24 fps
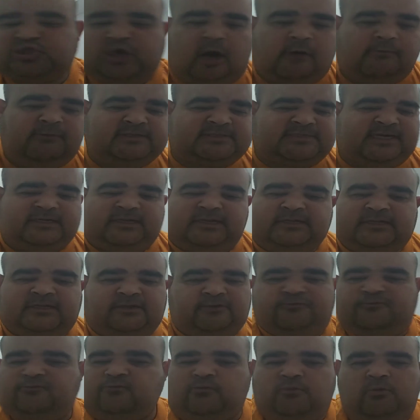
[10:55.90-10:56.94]
Witch got nothing.
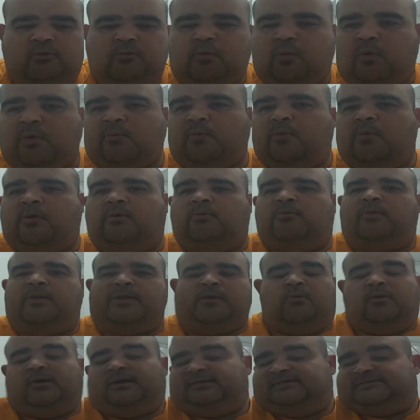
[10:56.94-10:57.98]
What you
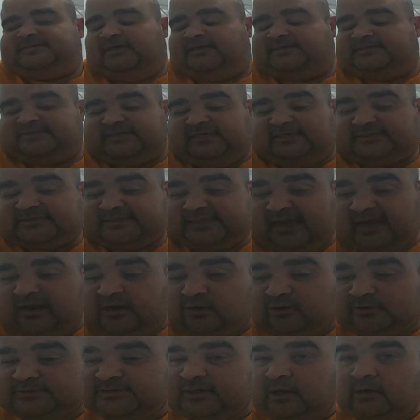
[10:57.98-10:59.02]
want? A
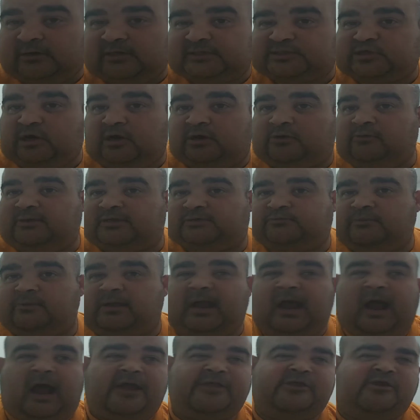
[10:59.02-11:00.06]
standalone Scarlet Witch film?
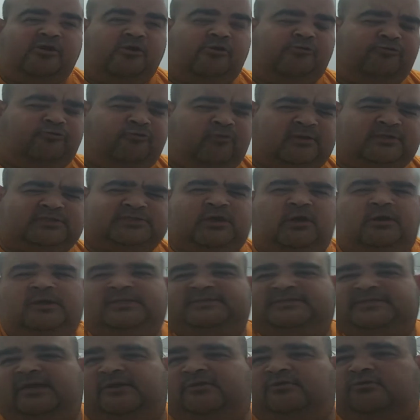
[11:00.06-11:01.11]
How you gonna do a
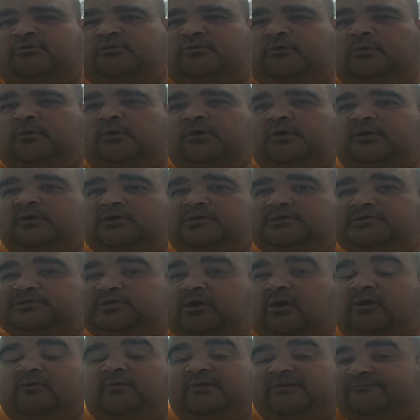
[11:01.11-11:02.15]
standalone
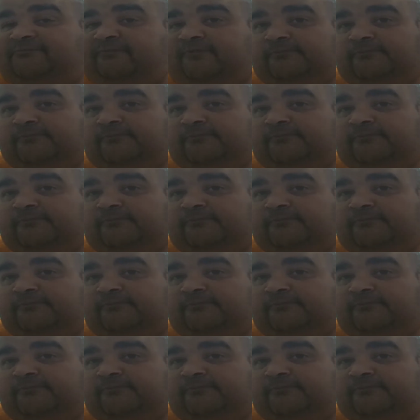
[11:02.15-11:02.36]
Scarlet Witch film?